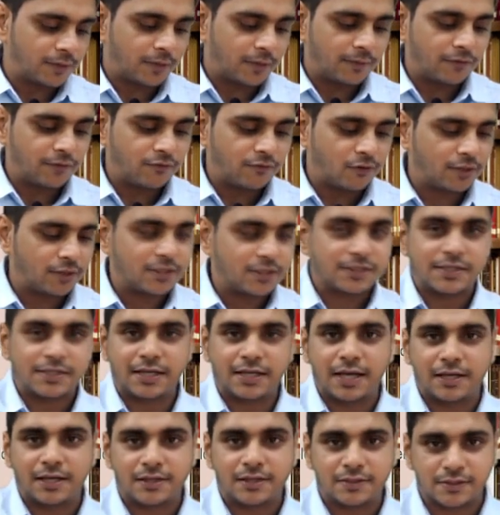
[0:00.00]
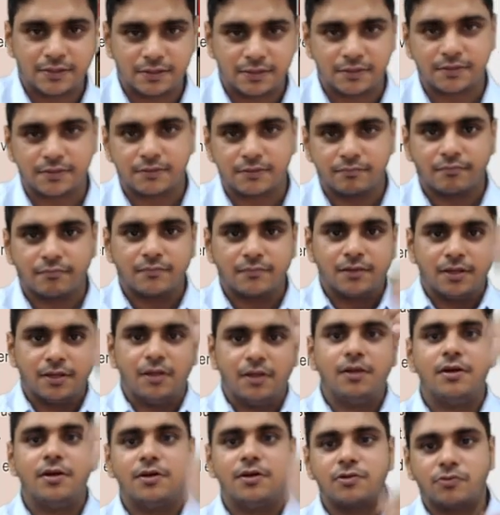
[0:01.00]
in forensic analysis.
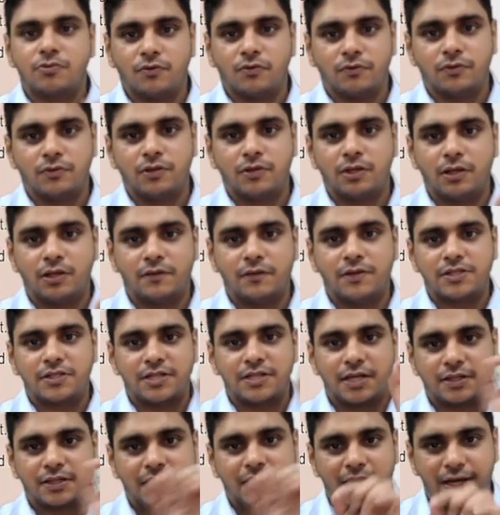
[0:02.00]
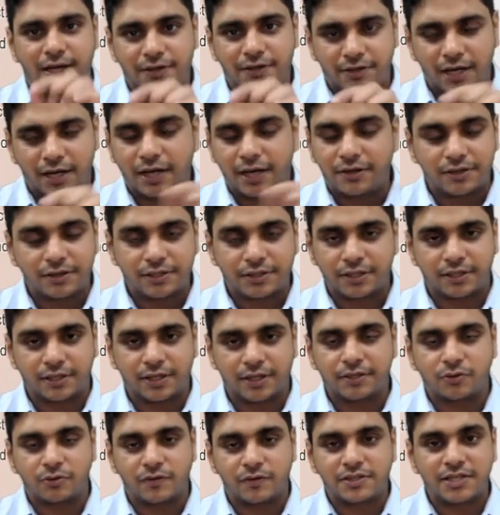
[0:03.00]
So they will check the handwritten,
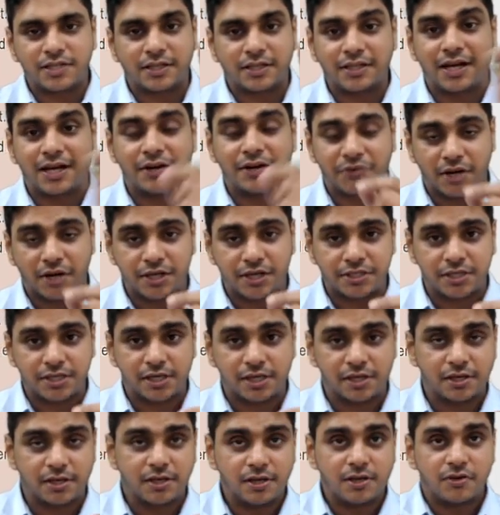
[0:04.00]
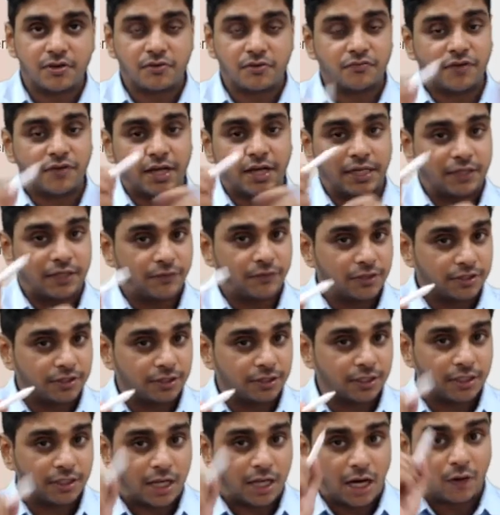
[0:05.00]
right? They will check the handwriting, where it was
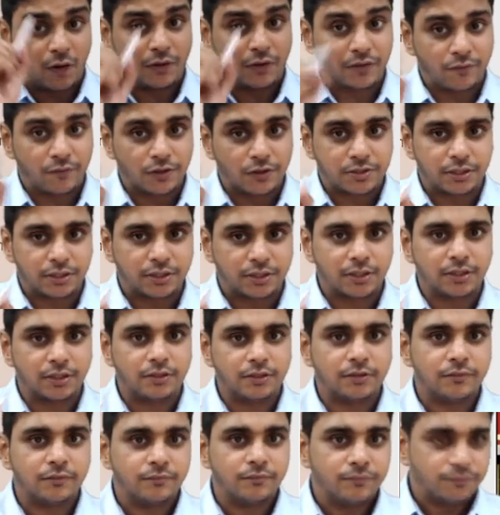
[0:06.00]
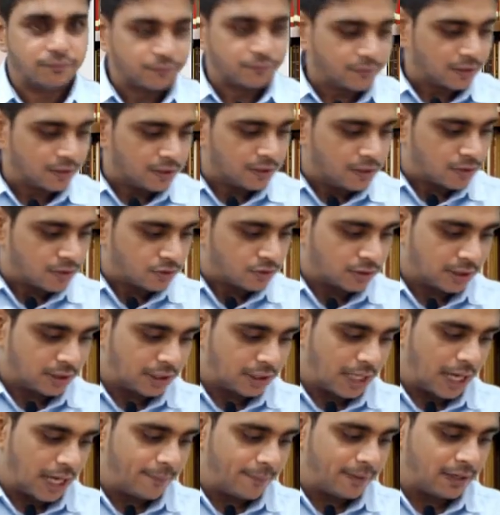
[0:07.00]
written, how it was written. So the
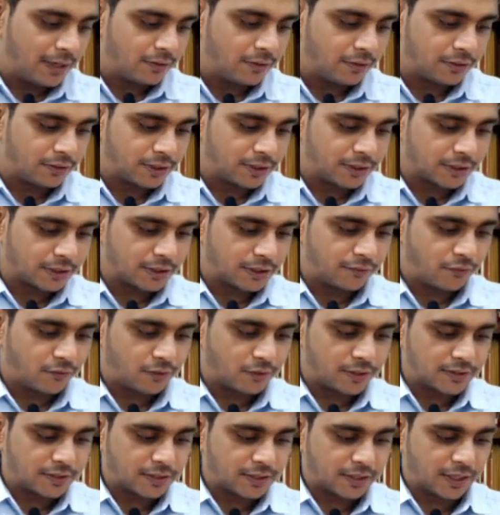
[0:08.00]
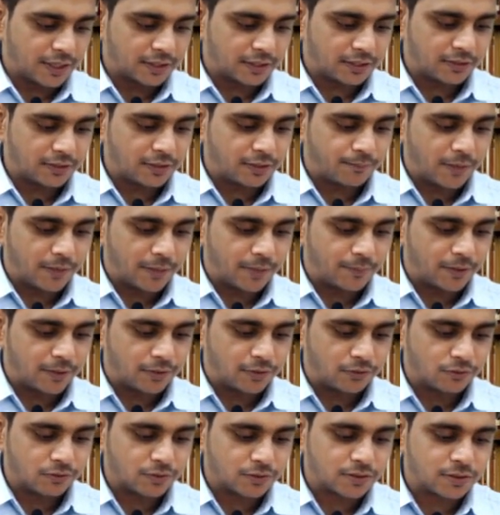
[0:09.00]
lab undertake the forensic activity, the paper
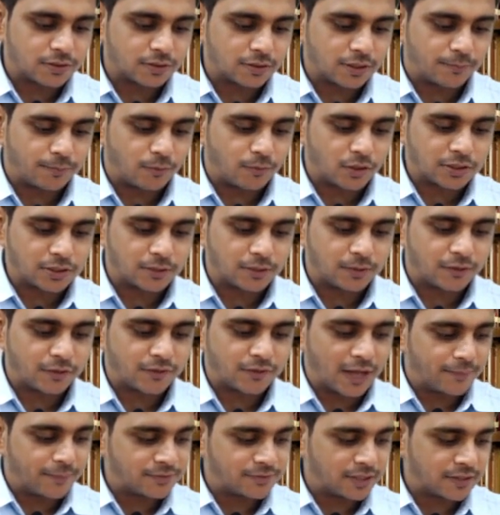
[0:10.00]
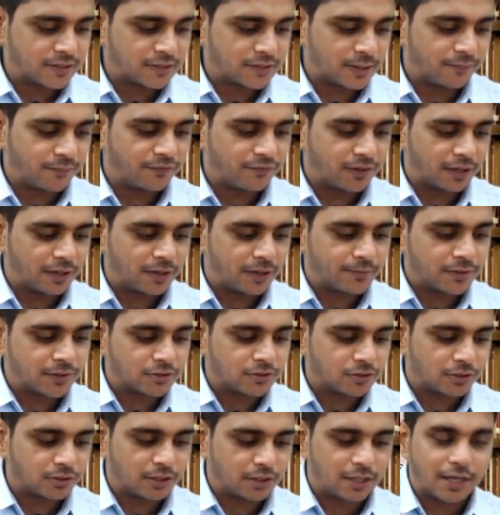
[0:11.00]
use, the possibility of capturing some fingerprints
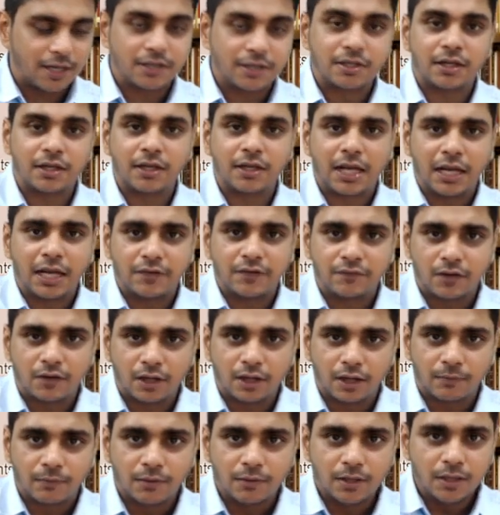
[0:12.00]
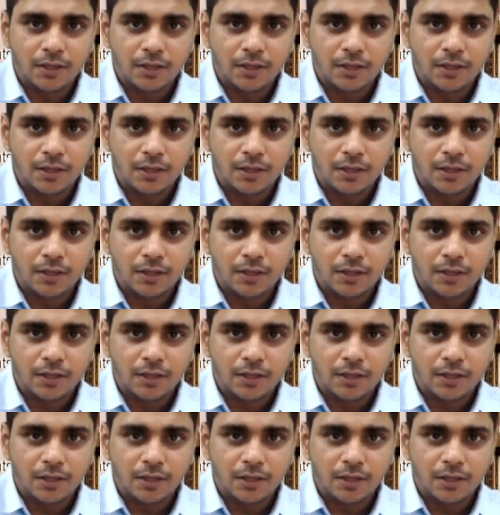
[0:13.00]
on the letter, envelope,